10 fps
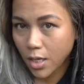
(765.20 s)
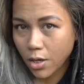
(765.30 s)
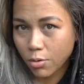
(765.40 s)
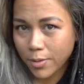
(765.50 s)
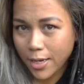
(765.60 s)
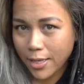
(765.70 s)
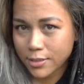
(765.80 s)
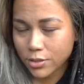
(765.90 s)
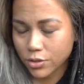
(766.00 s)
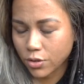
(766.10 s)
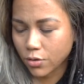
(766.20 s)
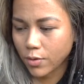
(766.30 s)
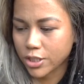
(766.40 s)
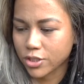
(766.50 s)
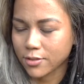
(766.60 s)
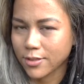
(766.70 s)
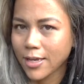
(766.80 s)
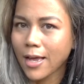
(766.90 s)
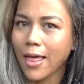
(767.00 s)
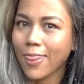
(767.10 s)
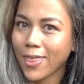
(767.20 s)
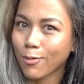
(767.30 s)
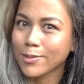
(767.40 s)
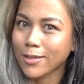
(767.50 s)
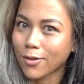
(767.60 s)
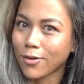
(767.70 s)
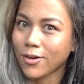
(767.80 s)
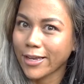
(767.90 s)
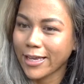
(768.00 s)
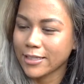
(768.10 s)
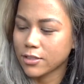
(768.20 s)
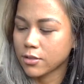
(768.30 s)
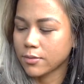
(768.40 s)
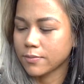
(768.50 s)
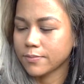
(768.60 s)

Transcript: I hope that answers your question. That was a long answer.